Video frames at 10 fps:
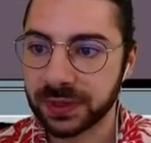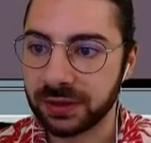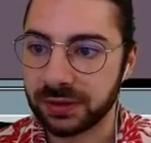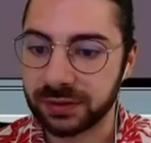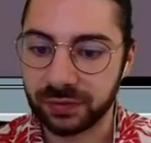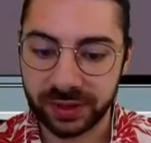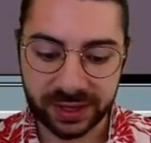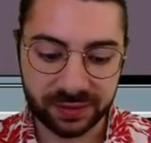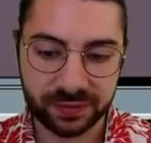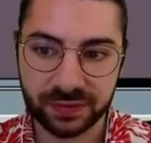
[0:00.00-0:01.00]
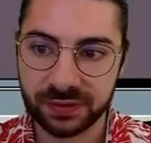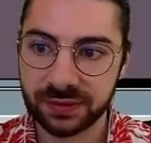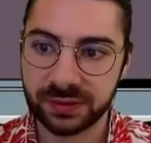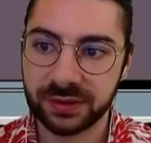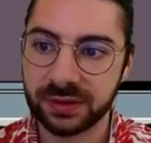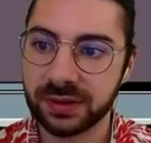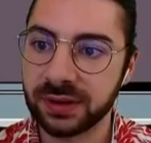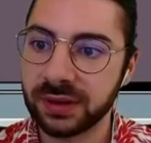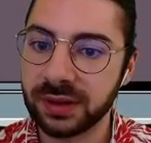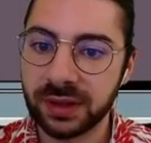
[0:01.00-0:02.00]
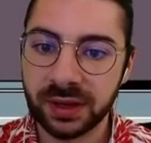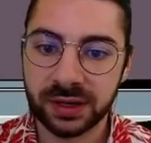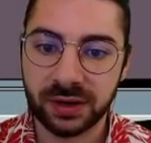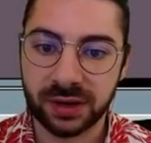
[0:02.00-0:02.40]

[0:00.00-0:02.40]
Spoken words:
You know, if we have, you know,